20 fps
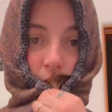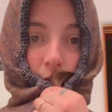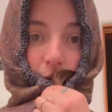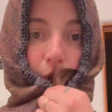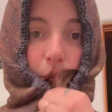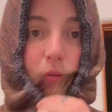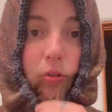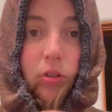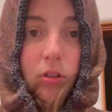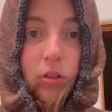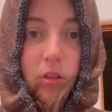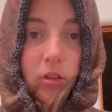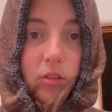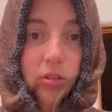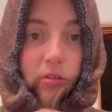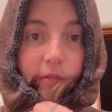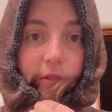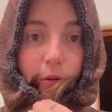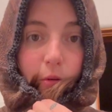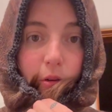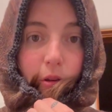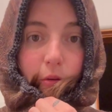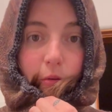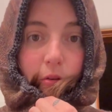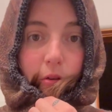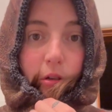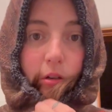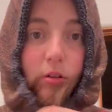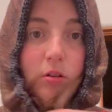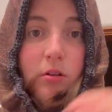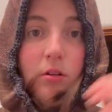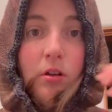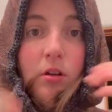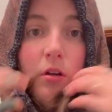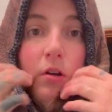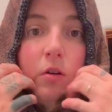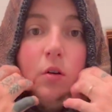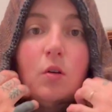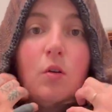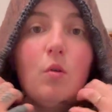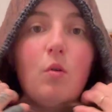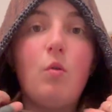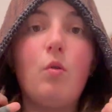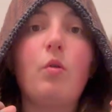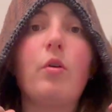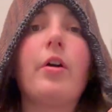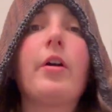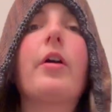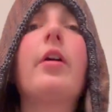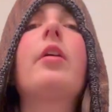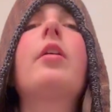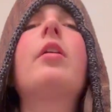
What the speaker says: do one of these if I really wanted, or